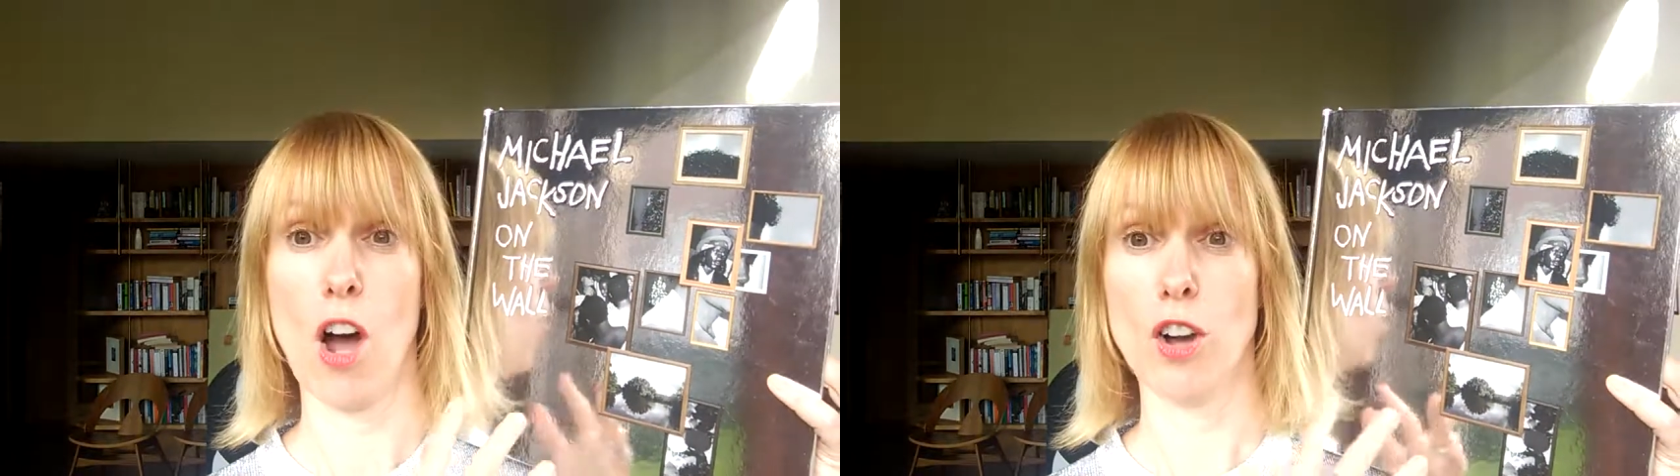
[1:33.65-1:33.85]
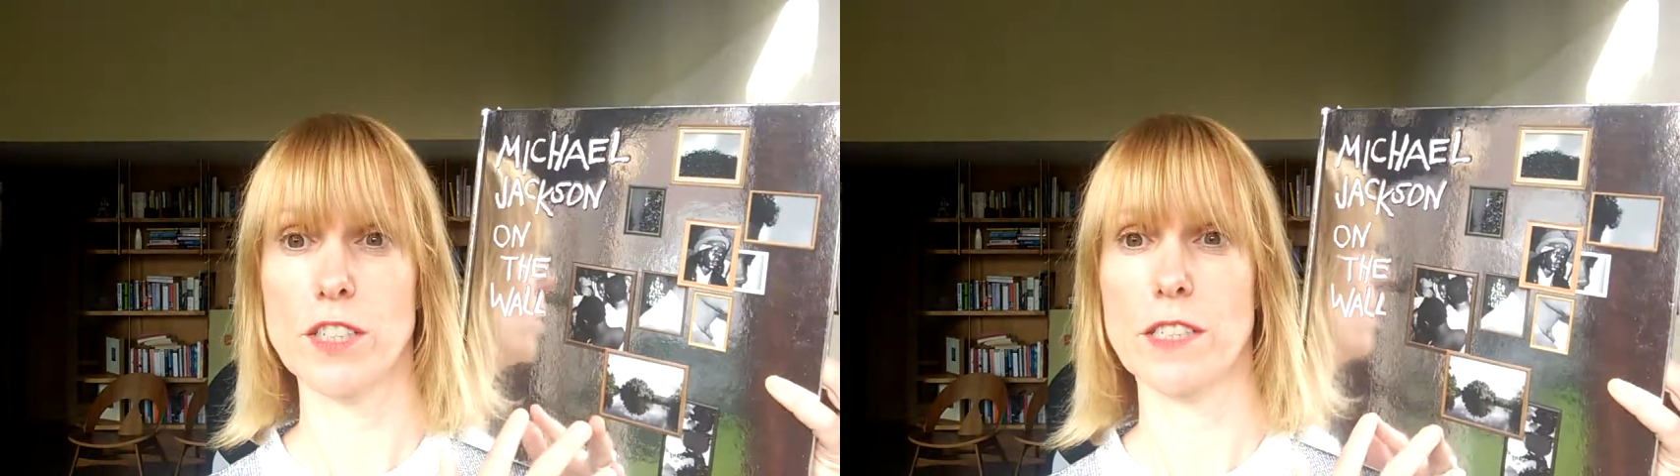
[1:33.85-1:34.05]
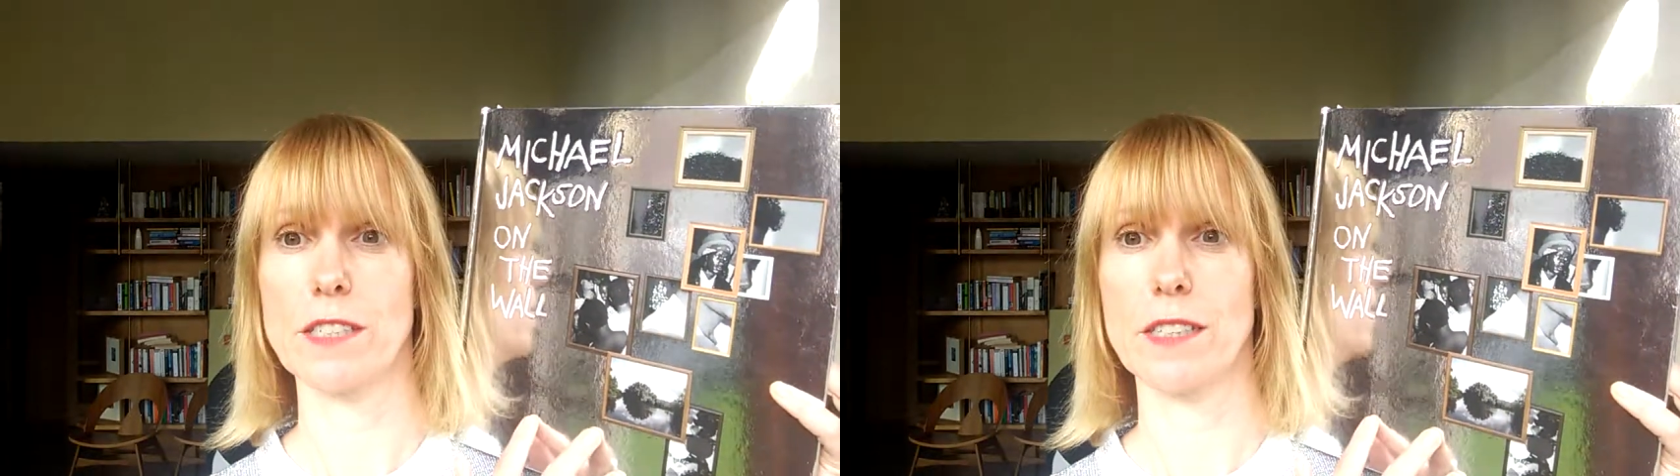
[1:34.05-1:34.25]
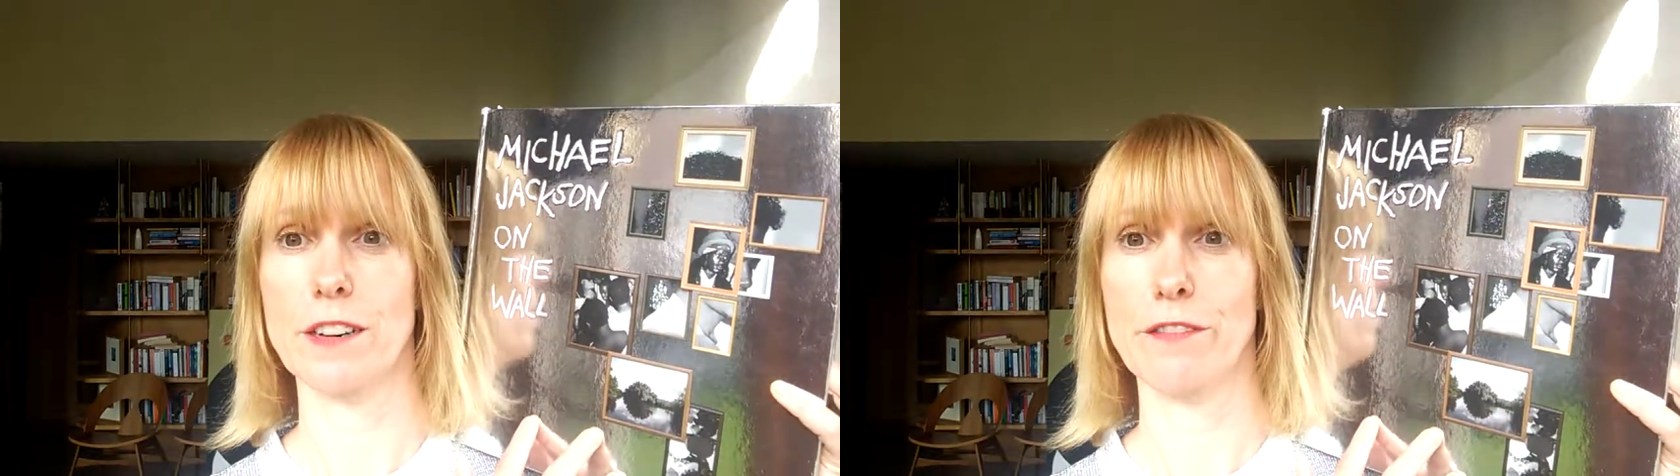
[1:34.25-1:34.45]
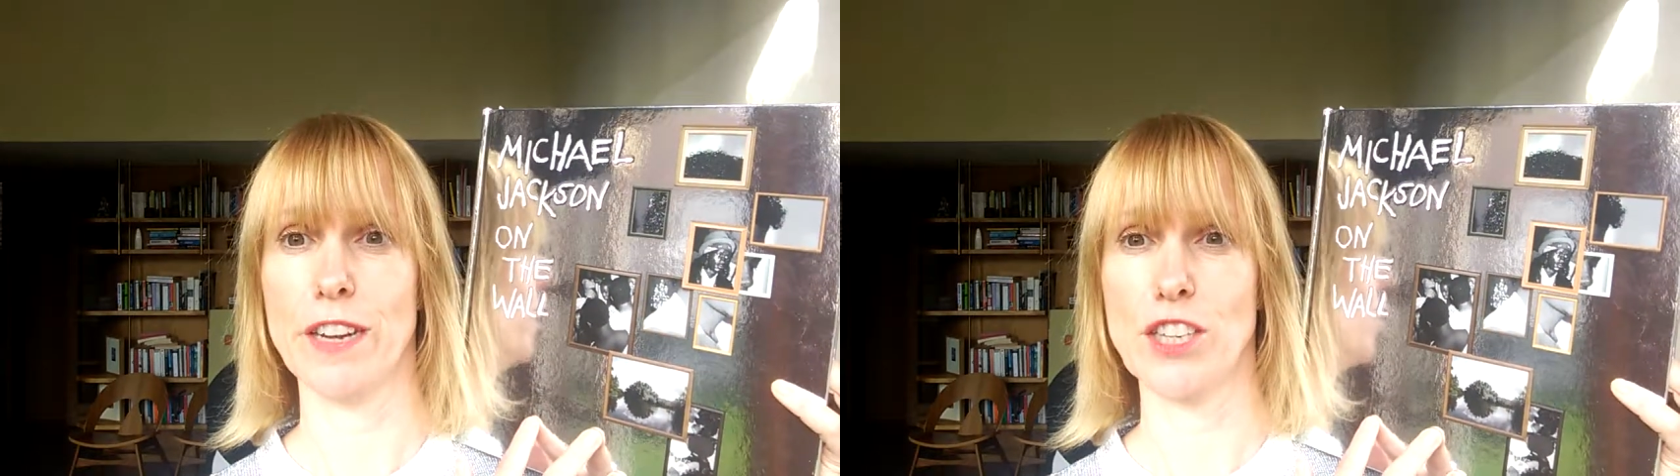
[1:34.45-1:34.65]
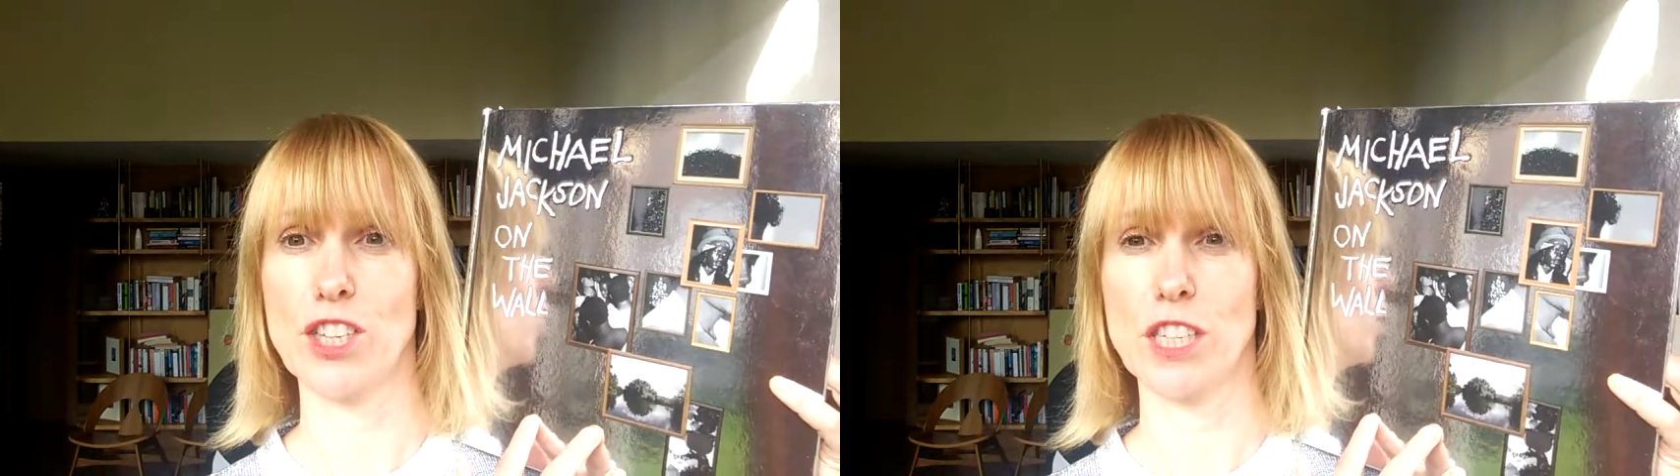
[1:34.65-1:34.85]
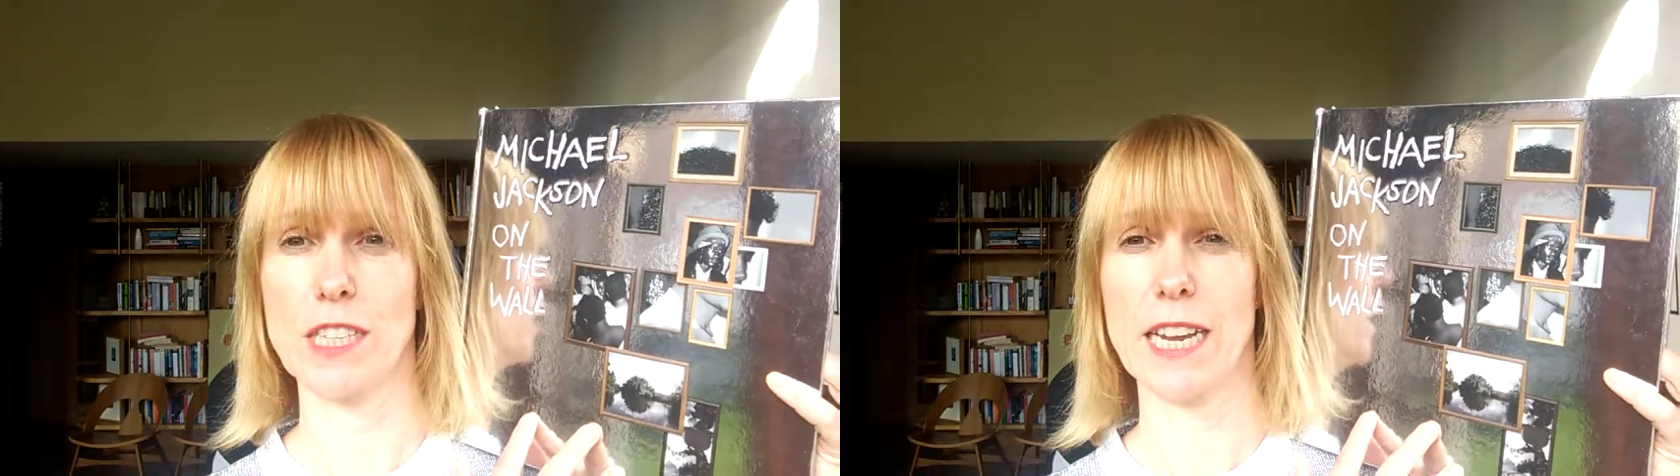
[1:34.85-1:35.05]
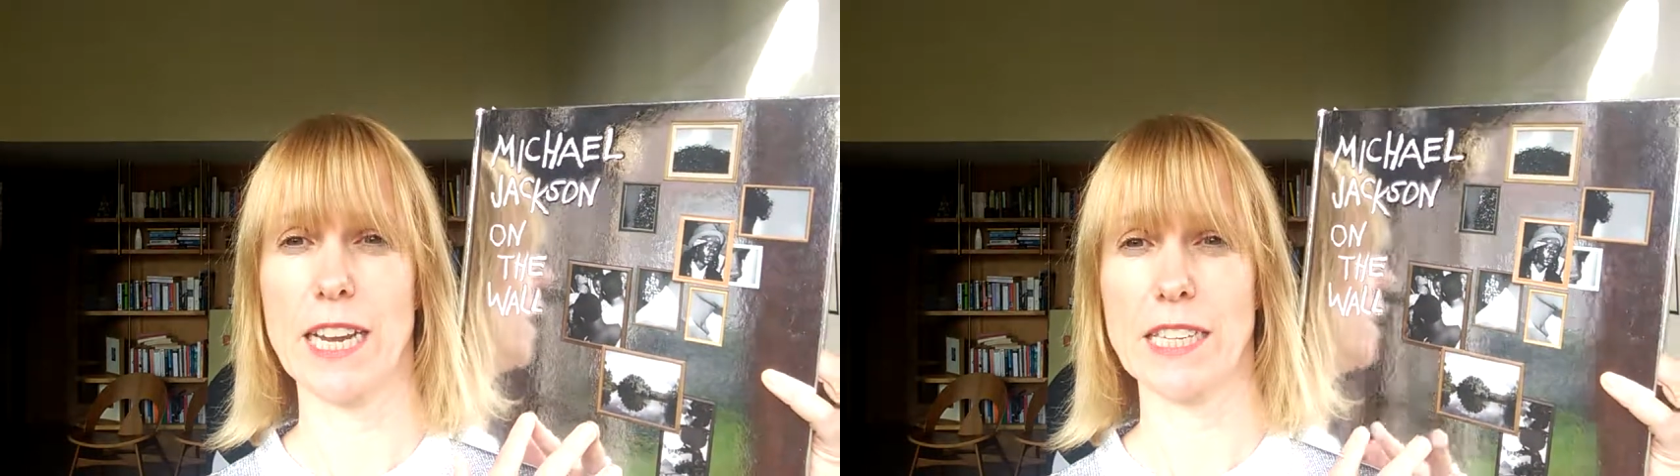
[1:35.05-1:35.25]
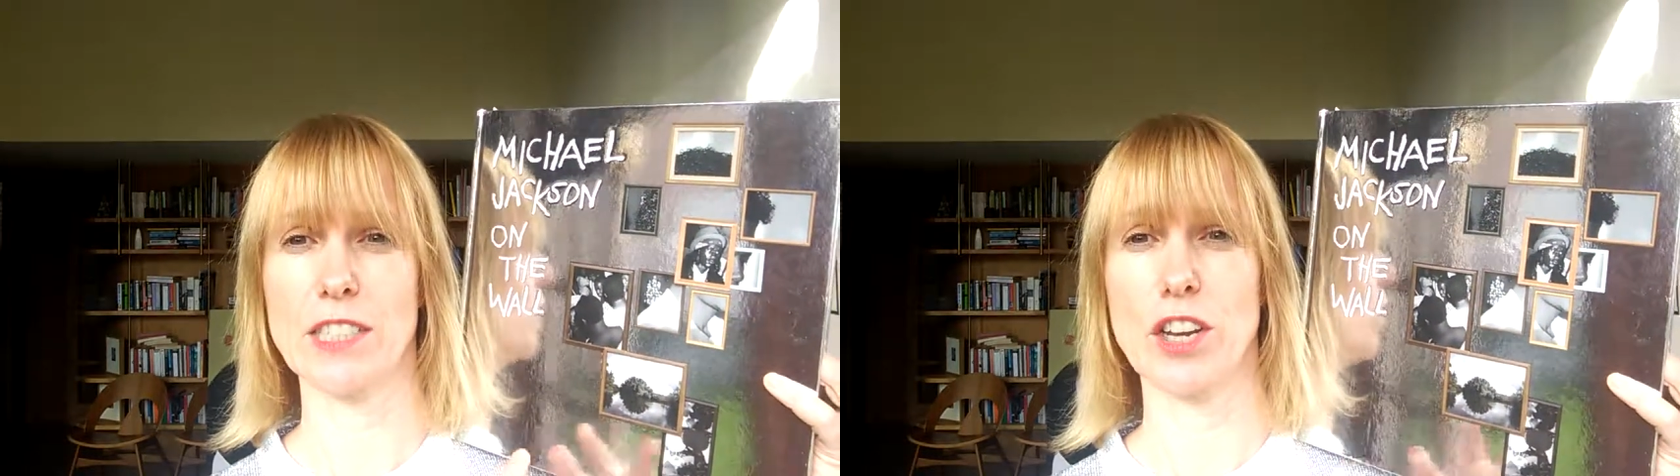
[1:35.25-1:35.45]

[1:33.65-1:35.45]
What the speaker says: artists that are featured here,